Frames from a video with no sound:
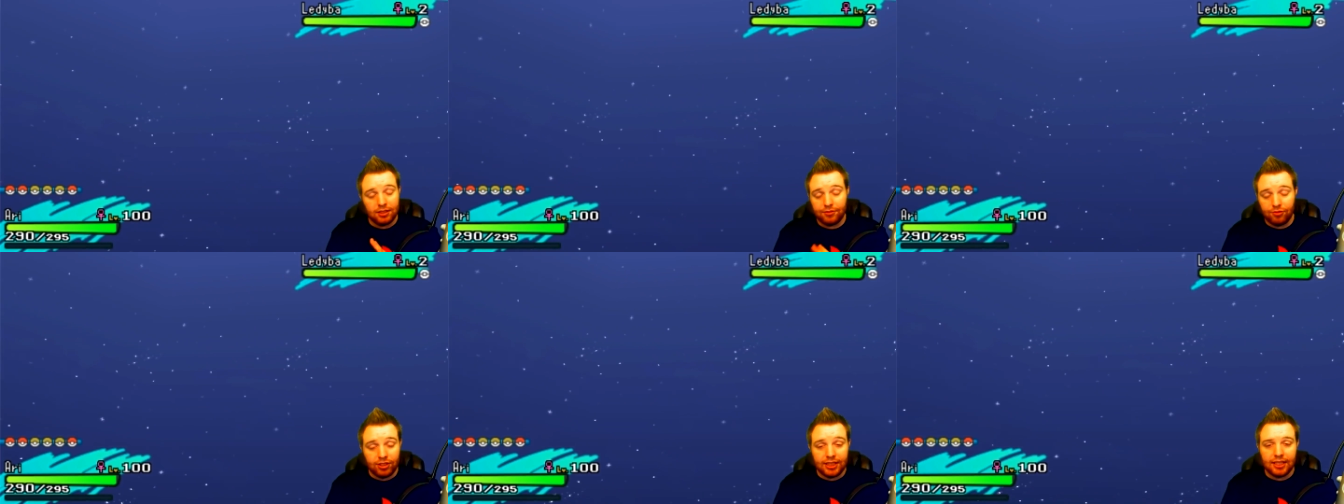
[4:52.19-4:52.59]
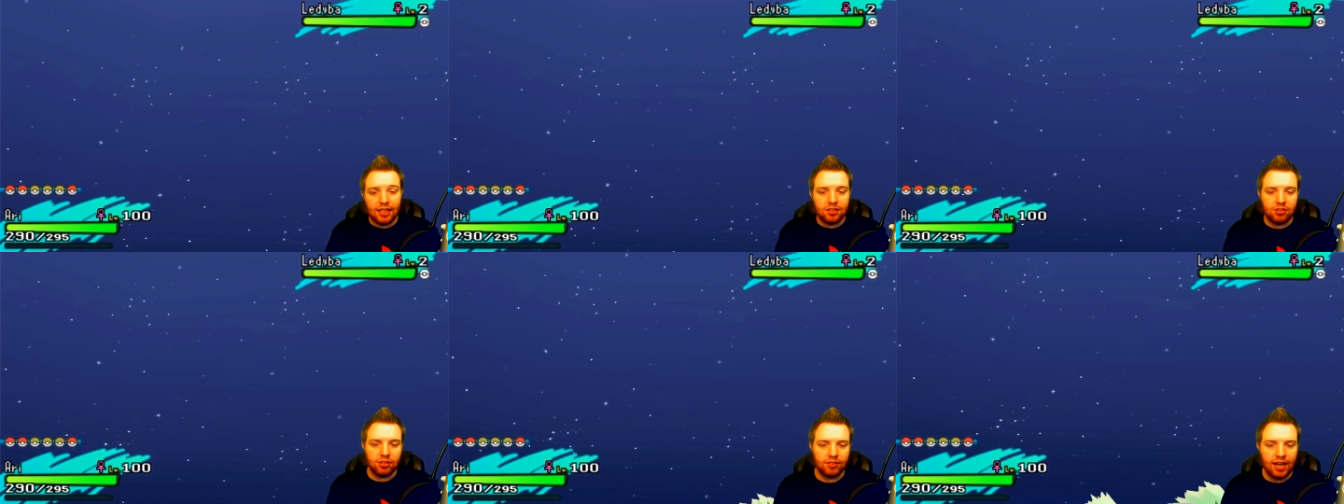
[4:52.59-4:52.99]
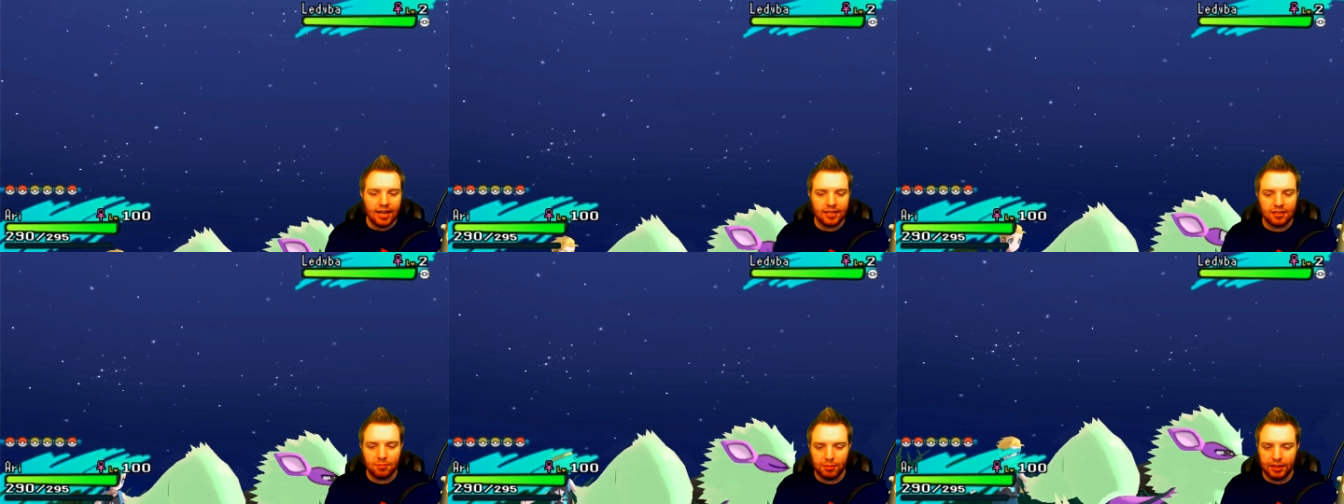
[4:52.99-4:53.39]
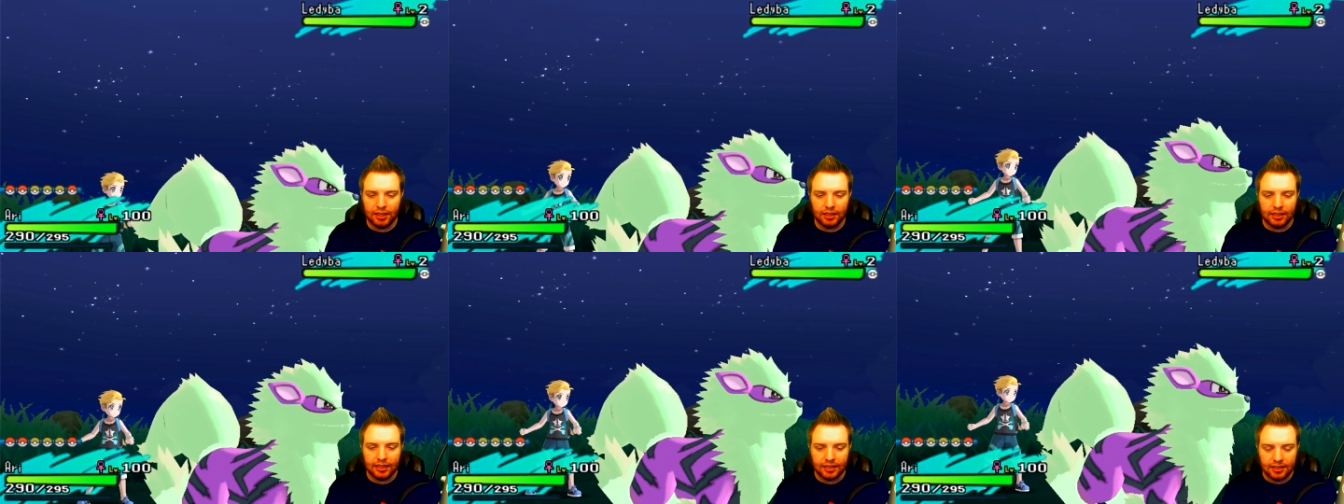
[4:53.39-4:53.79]
really does look nice to me, at
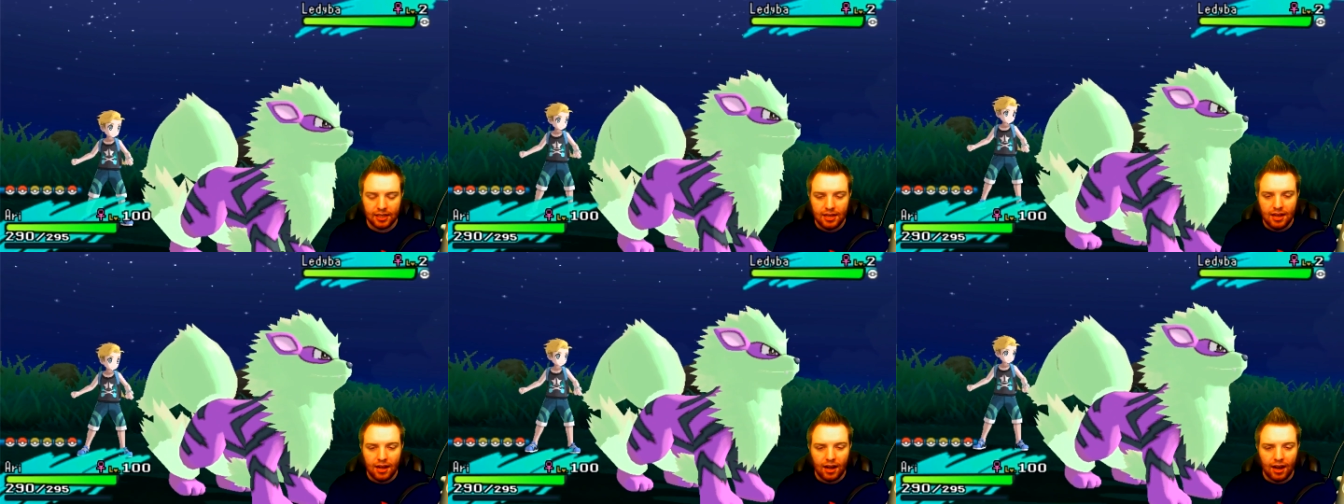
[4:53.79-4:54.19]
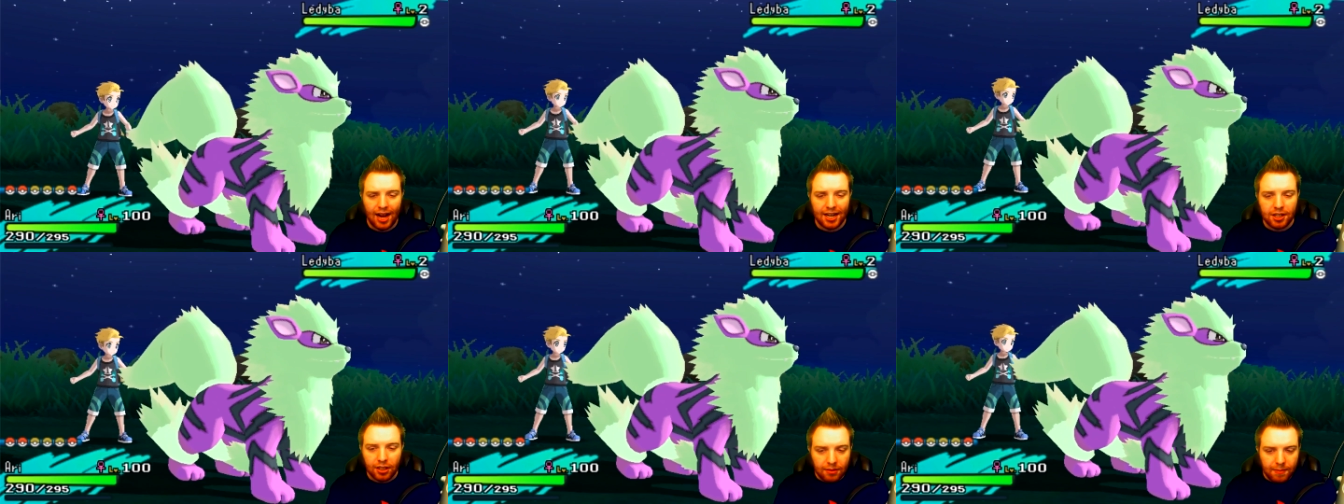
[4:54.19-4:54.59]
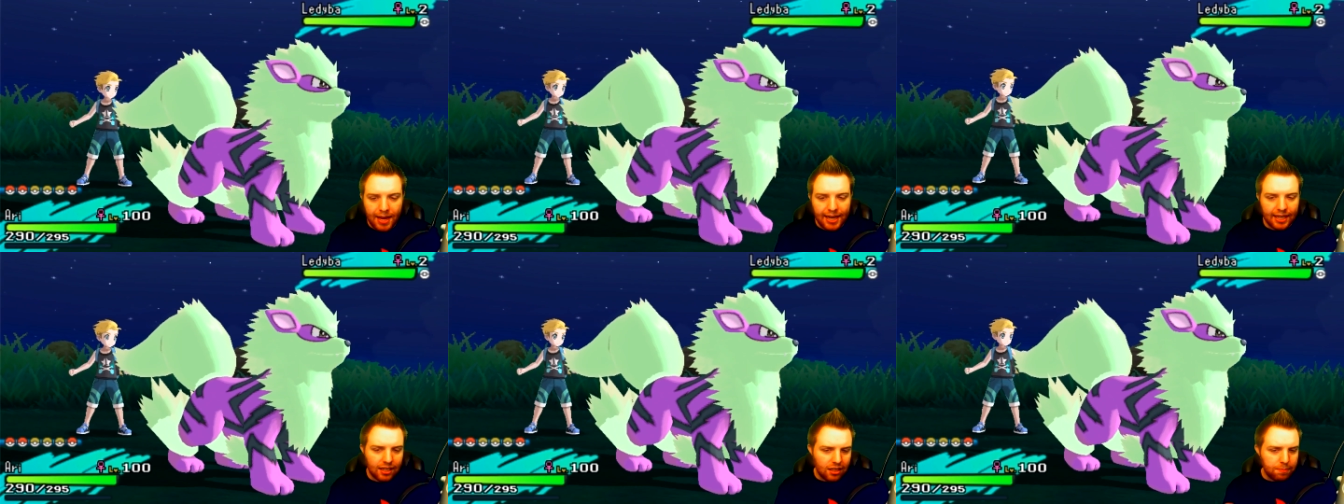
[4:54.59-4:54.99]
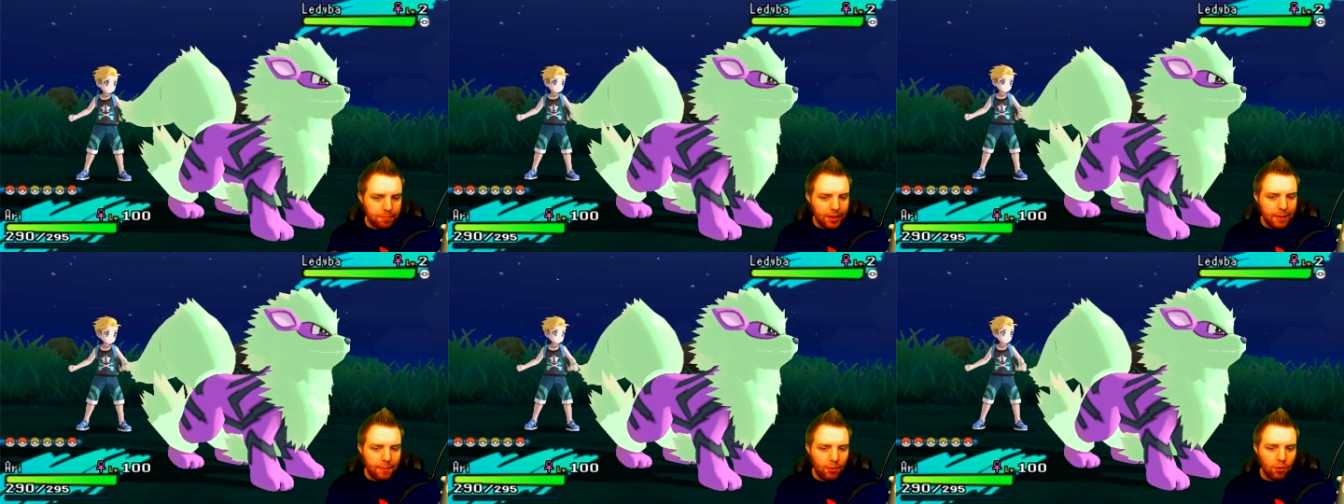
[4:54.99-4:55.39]
least. Uh, I could make it a
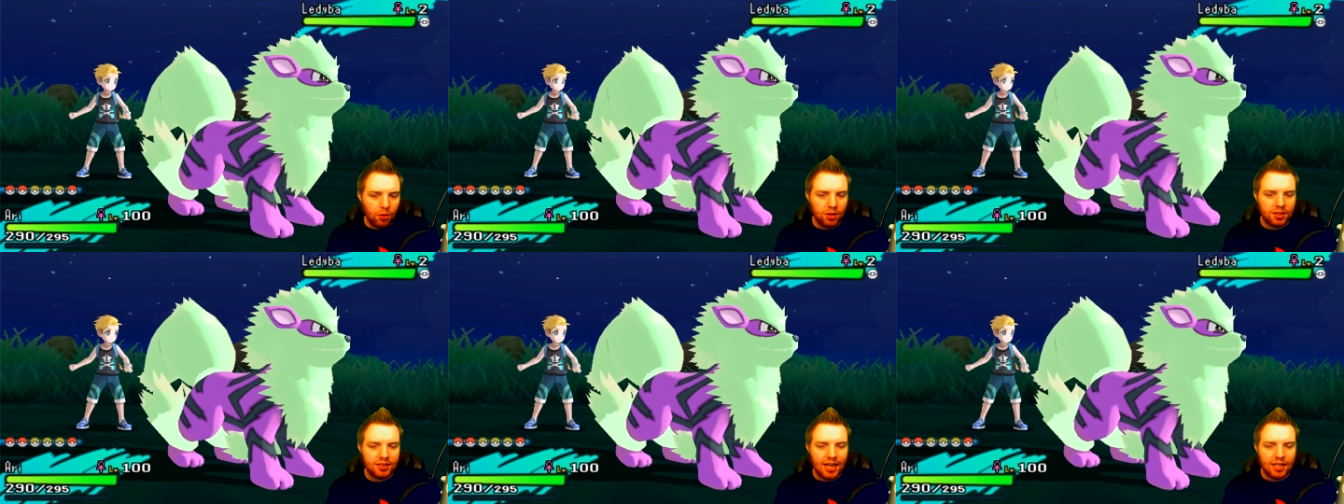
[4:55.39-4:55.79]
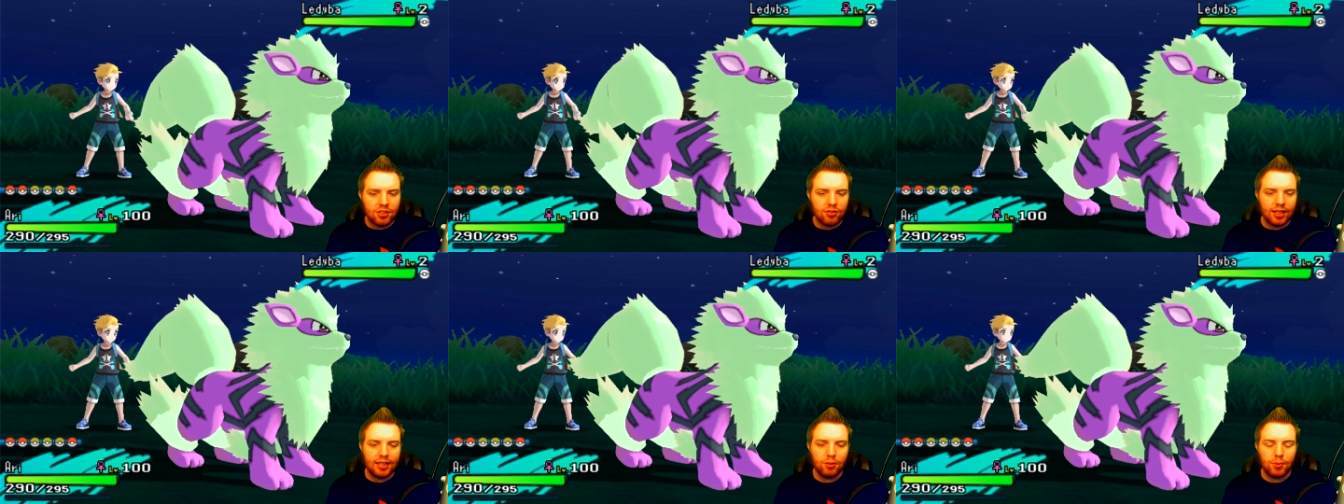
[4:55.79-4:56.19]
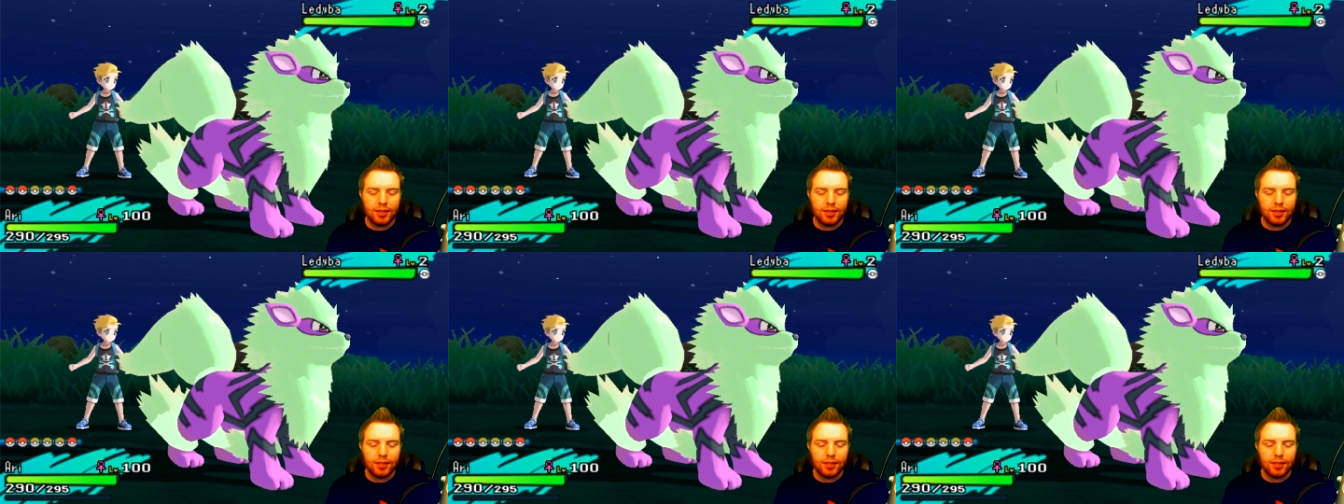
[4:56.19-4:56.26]
bit more saturated with